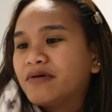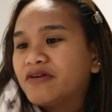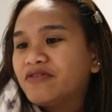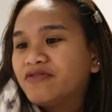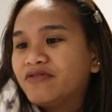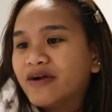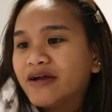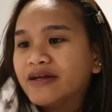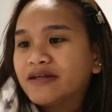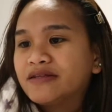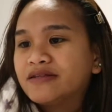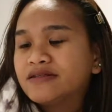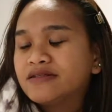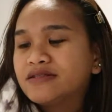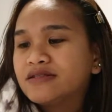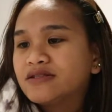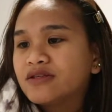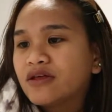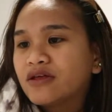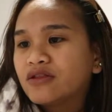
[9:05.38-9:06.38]
my
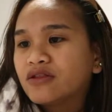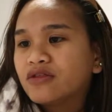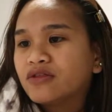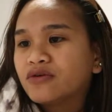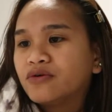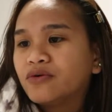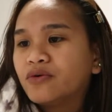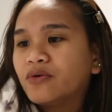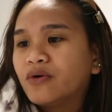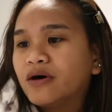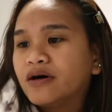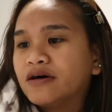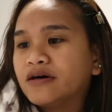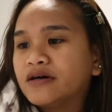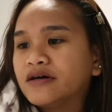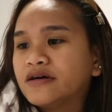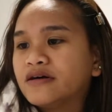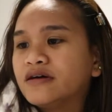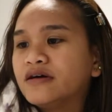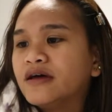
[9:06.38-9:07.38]
friends threw
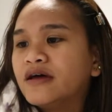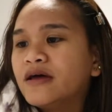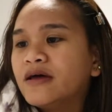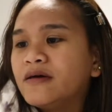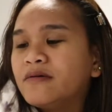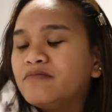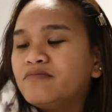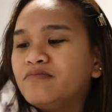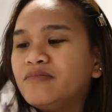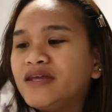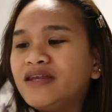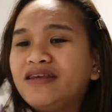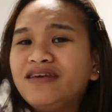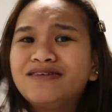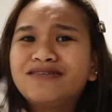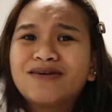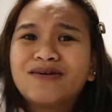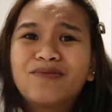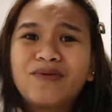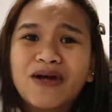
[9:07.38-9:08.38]
a
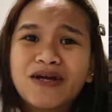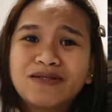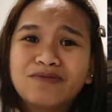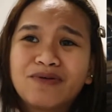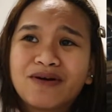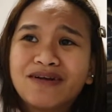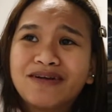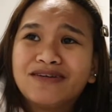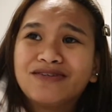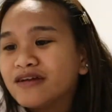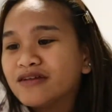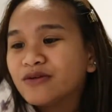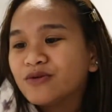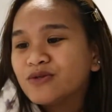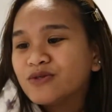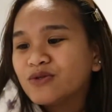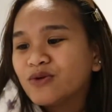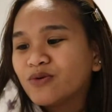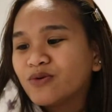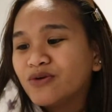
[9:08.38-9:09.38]
mini surprise party, and that
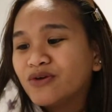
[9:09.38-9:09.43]
was so